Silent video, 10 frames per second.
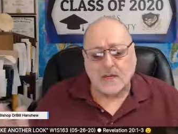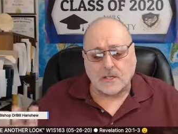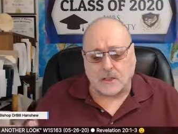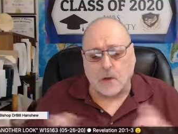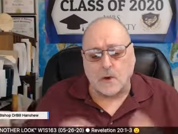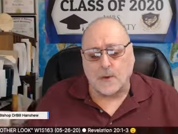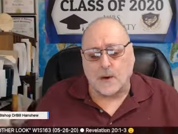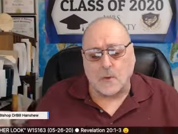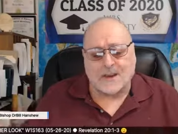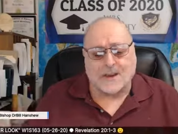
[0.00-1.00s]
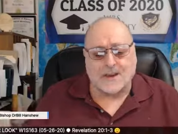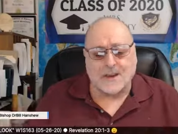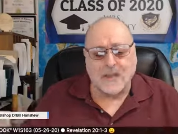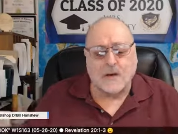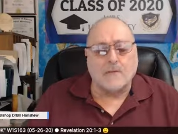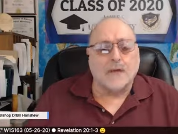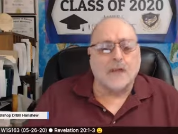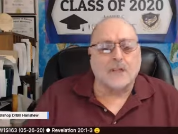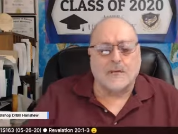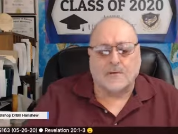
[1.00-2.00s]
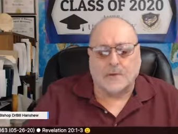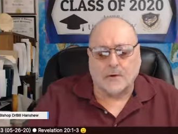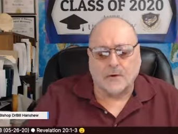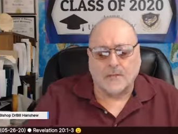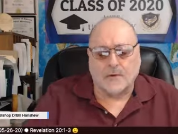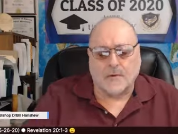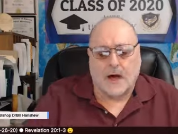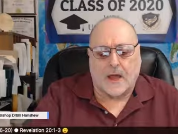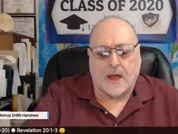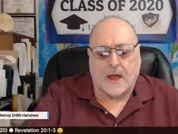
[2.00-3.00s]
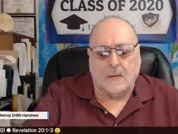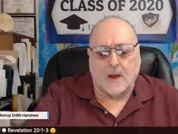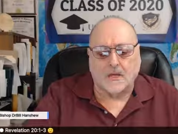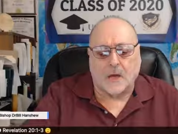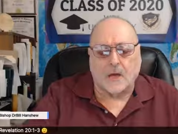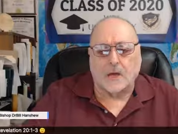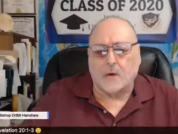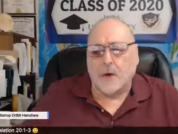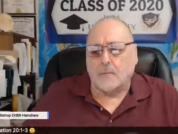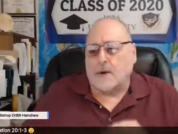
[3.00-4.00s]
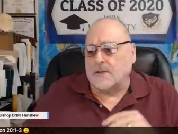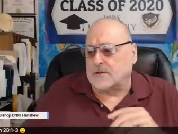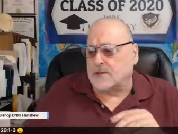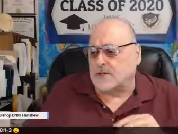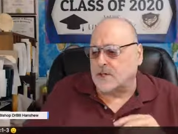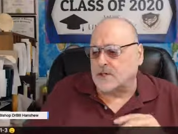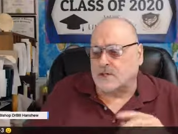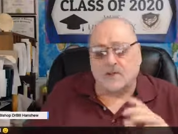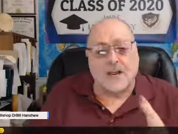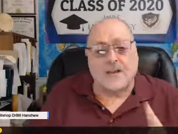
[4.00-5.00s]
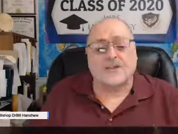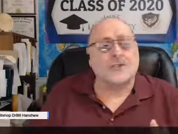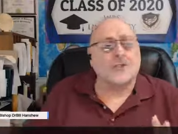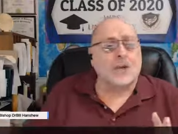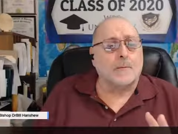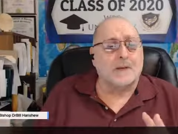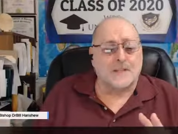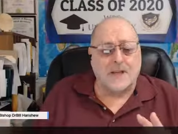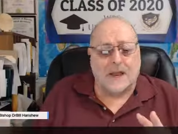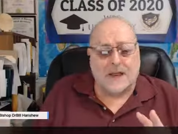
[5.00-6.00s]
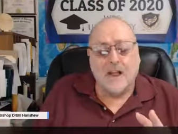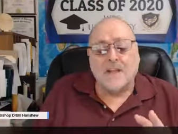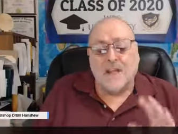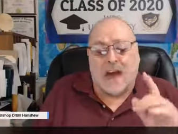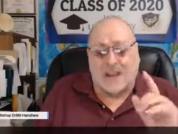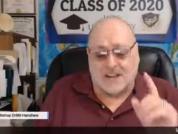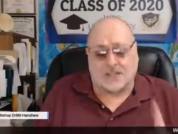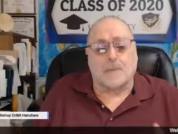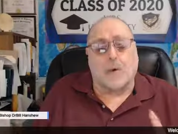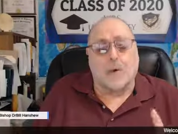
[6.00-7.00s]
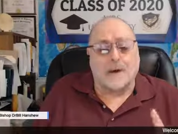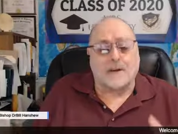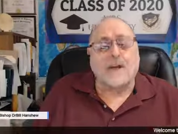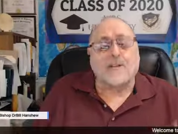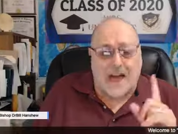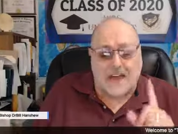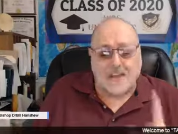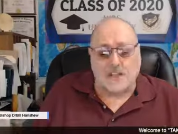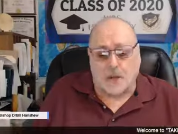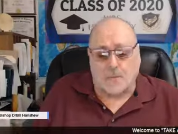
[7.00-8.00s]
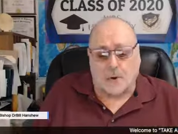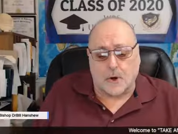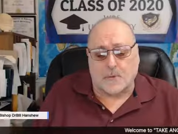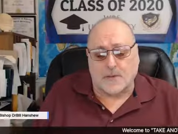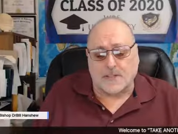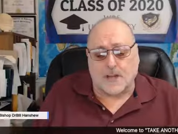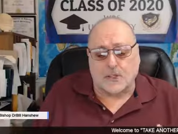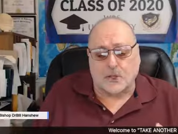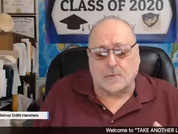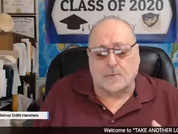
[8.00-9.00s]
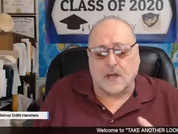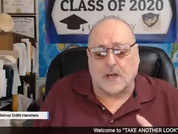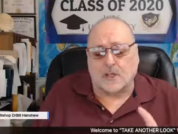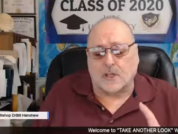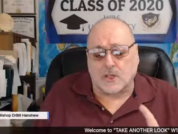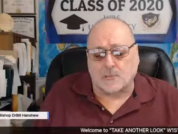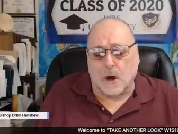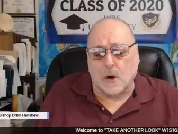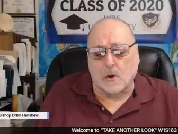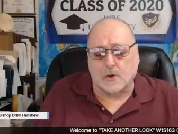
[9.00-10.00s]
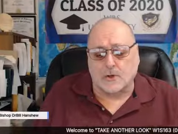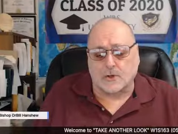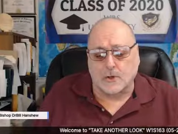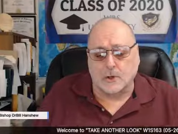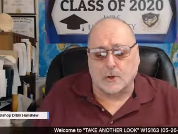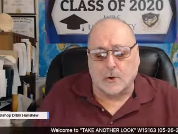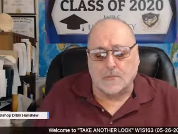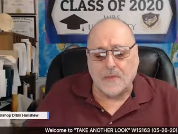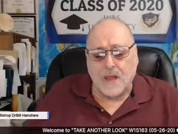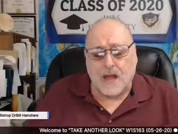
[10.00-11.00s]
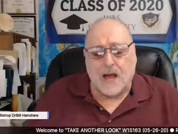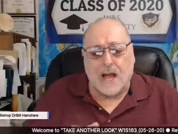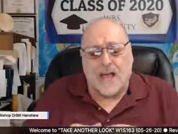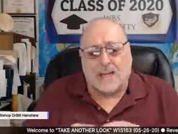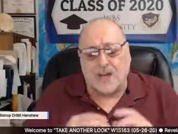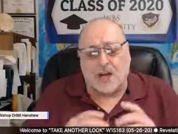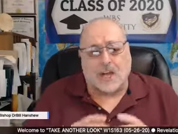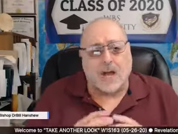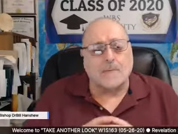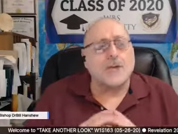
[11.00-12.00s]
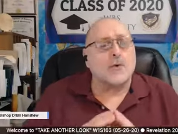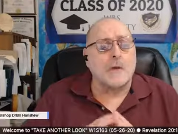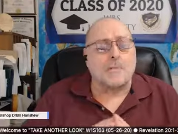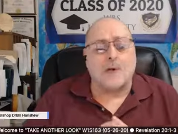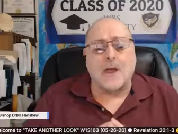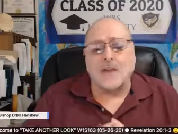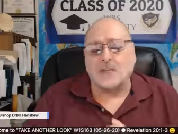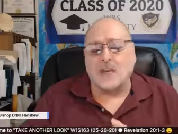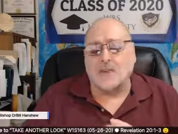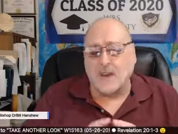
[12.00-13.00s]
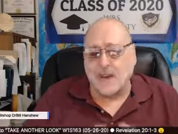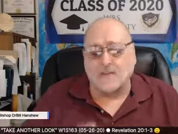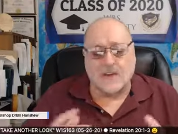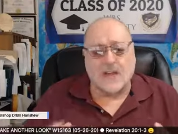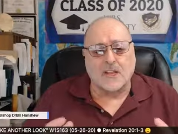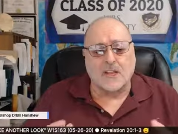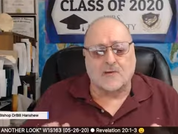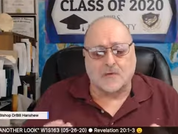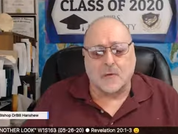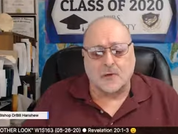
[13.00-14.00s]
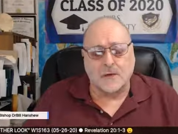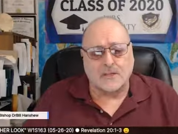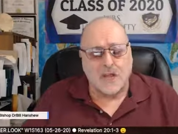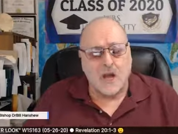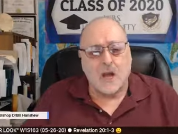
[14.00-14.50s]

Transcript: so that we can live in the fullness of God. And I want to tell you, brothers and sisters, ladies and gentlemen, today, that is the point. That is the purpose, is to be exposed to uh, and to come into a place of living in the fullness